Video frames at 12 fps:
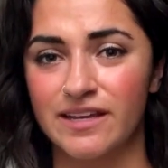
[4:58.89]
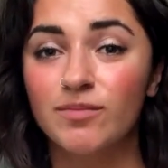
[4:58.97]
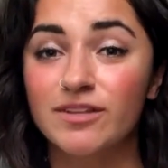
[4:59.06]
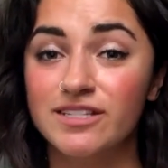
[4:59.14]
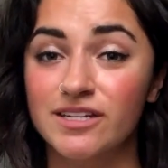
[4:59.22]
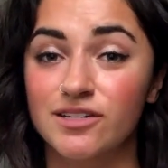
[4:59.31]
But I'm
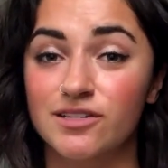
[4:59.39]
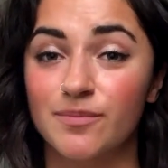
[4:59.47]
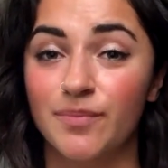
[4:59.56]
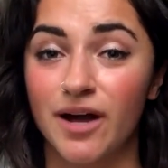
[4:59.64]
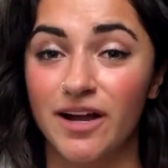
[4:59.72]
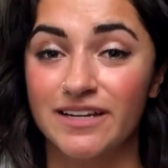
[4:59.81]
listening to some
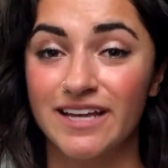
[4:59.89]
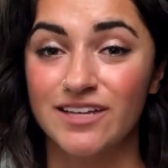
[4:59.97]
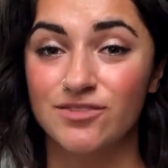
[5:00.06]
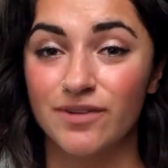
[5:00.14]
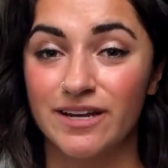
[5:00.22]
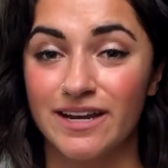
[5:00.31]

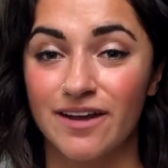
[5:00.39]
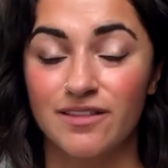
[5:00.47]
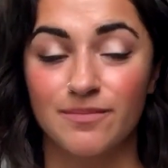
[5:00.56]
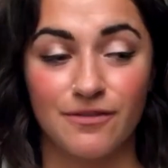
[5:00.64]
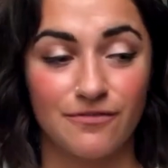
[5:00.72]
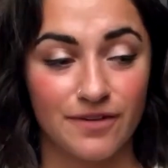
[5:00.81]
podcasts right now
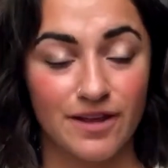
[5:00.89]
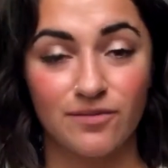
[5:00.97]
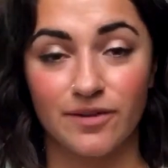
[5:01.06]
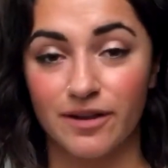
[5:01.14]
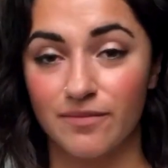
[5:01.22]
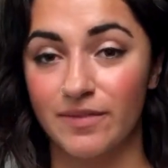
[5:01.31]
that my friend
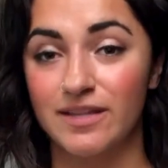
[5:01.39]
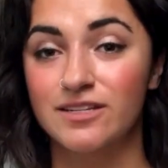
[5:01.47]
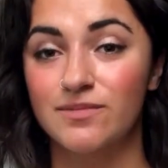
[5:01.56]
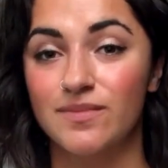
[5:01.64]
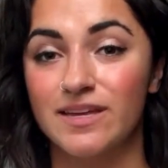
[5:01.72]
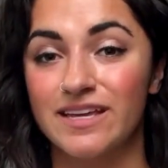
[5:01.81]

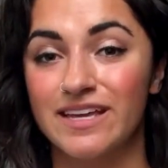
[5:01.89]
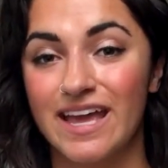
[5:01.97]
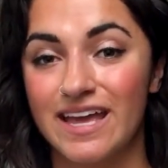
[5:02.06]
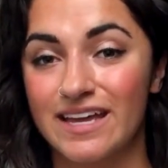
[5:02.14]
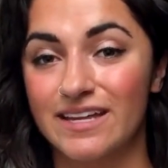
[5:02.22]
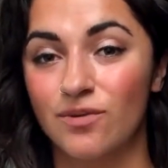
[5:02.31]
recommended me,
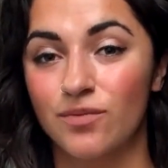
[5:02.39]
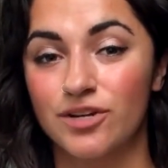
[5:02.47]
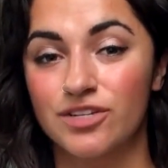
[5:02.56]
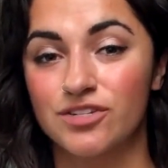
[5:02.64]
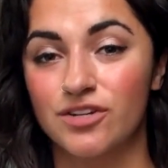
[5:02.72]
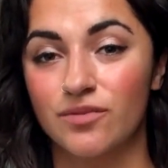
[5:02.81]
and I
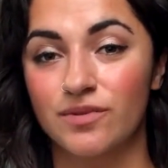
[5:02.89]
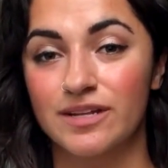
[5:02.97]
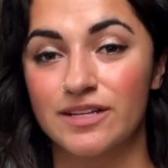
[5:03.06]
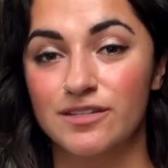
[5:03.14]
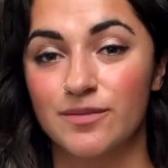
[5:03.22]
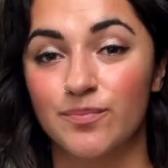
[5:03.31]
want to start
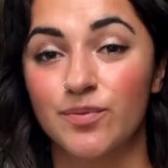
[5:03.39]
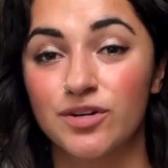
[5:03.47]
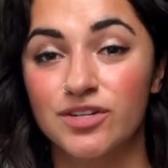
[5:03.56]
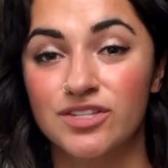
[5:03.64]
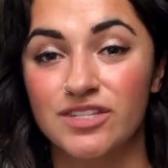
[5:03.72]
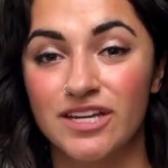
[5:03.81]
reading some
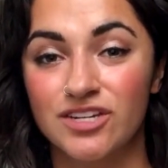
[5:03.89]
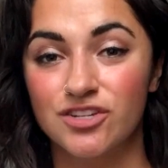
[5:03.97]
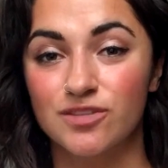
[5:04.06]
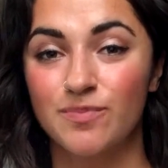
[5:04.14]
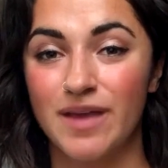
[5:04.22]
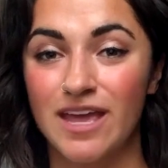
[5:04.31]
books
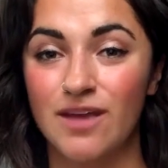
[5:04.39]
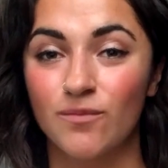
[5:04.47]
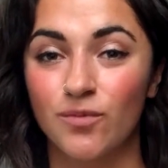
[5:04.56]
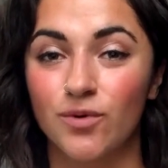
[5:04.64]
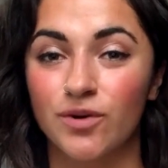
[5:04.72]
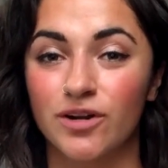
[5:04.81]
just paying
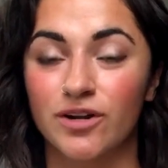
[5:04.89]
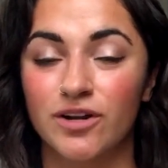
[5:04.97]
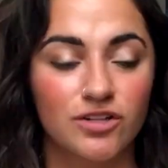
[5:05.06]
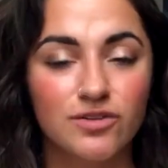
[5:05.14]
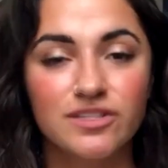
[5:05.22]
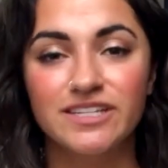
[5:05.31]
more
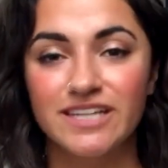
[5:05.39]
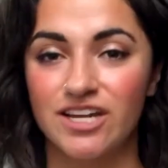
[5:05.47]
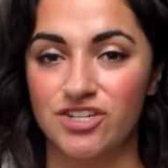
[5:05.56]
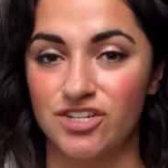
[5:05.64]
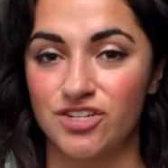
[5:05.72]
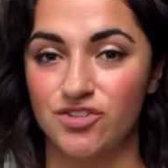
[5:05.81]
close
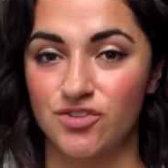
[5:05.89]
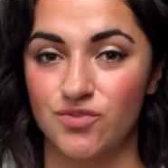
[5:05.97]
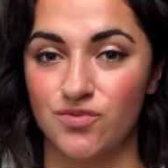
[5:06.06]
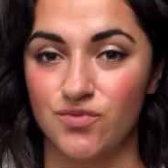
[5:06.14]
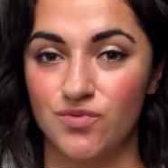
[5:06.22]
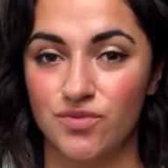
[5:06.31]
attention
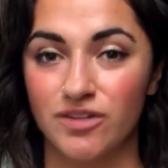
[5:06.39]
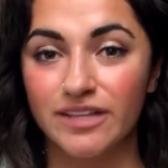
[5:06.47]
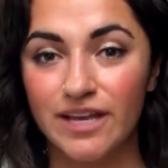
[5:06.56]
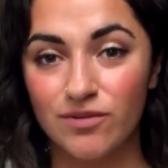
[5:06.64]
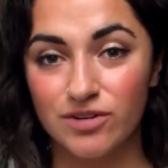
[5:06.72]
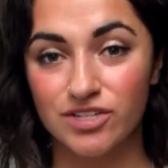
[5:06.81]
to the
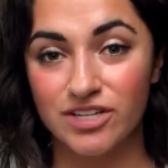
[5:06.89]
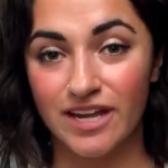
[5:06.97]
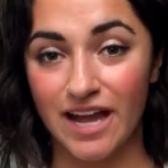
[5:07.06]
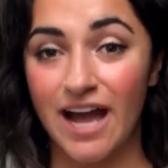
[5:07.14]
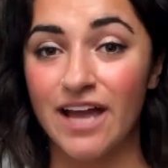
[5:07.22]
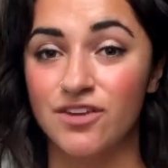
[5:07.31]
language that
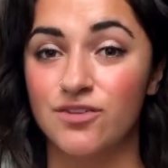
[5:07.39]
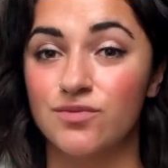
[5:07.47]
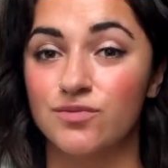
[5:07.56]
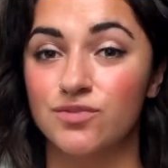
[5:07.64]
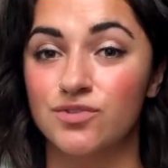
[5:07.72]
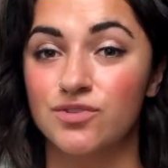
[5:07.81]
I
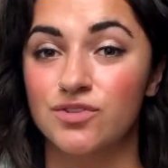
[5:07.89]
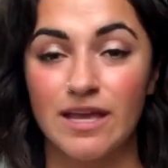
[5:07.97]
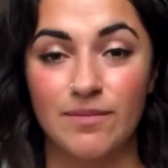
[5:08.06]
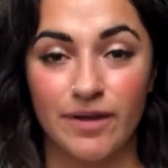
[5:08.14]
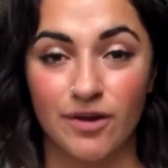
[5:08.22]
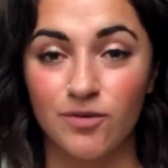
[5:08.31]
use
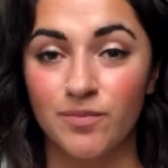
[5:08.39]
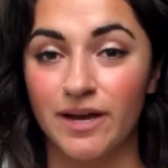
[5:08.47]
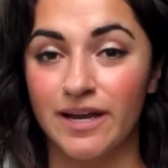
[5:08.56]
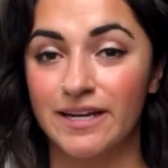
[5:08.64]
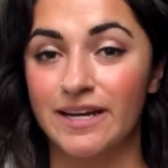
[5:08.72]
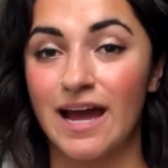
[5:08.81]
in my own
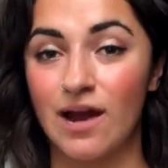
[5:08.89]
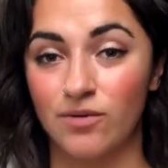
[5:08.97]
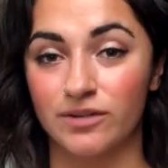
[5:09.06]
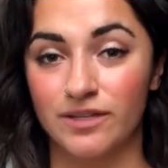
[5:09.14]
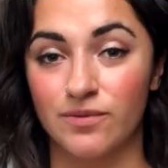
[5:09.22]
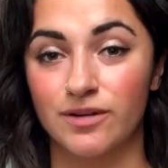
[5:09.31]
mind and
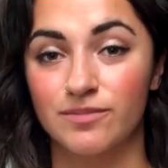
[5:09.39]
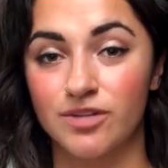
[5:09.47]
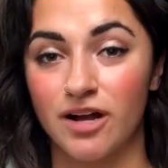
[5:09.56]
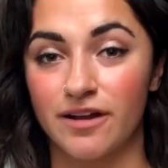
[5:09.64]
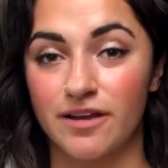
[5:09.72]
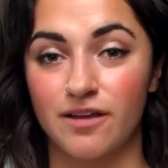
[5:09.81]
outwardly when I'm
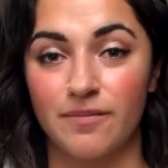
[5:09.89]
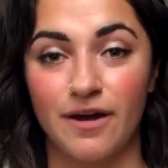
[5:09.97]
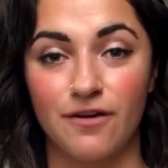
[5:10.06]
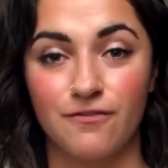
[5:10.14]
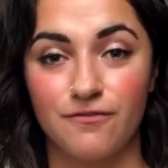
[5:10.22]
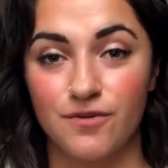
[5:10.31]
talking
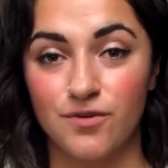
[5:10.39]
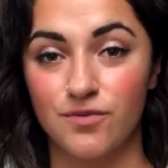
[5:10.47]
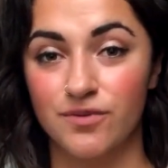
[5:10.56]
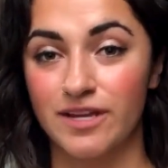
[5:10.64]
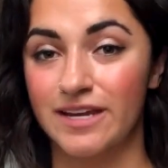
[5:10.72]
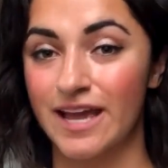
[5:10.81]
about
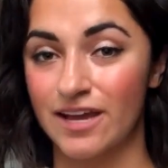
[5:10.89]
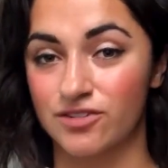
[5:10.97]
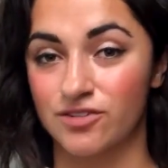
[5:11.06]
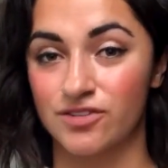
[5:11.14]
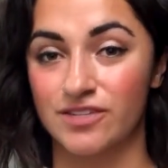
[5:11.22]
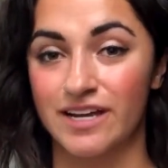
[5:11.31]
food and
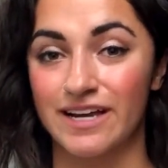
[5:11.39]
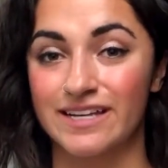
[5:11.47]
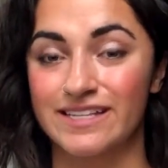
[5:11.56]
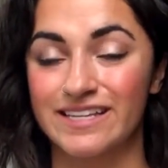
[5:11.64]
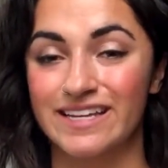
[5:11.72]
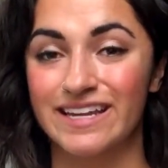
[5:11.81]

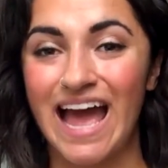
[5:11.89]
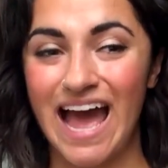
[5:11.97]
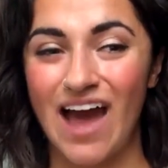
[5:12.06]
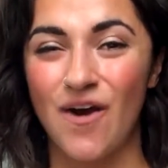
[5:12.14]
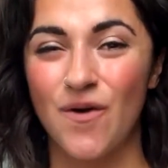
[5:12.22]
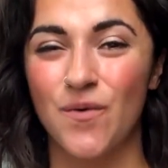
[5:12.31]
exercise and
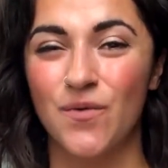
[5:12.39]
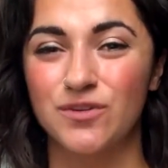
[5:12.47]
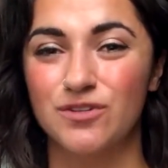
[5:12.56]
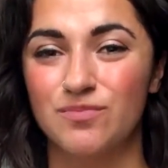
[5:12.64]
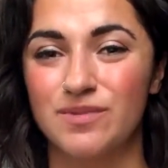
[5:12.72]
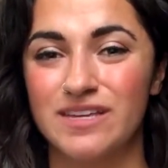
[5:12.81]
how
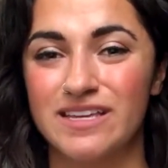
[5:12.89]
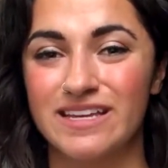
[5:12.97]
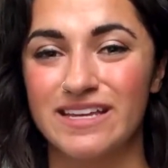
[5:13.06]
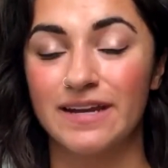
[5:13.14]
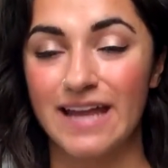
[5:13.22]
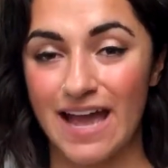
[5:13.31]
to be
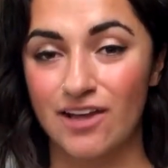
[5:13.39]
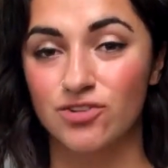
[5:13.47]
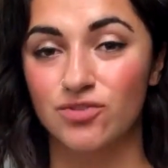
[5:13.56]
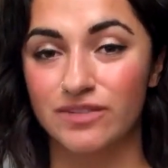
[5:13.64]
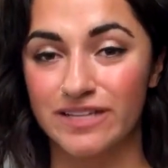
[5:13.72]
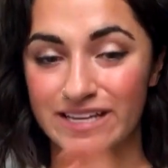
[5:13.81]
an
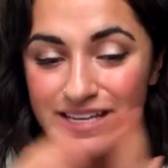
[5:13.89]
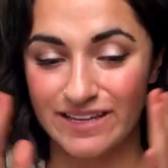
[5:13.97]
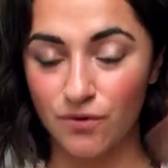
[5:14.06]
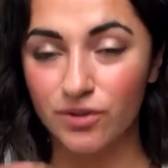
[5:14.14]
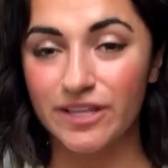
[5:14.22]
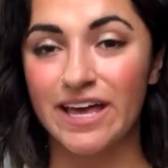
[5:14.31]
actually
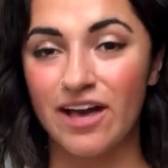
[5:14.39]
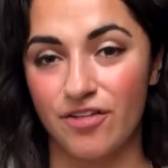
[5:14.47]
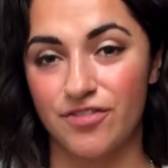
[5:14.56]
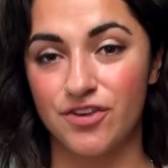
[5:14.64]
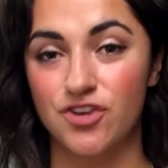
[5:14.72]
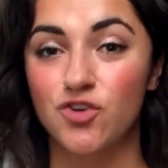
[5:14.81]
fully
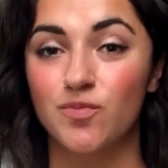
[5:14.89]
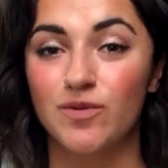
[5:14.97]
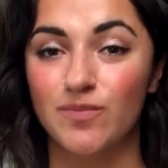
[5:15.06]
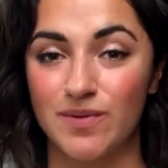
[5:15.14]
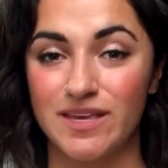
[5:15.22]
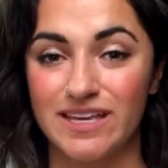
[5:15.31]
healthy human
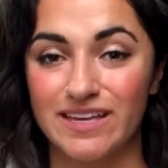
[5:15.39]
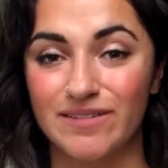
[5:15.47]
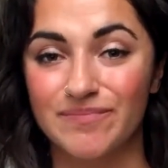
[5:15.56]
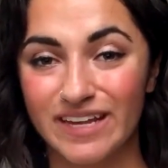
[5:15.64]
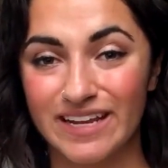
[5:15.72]
being.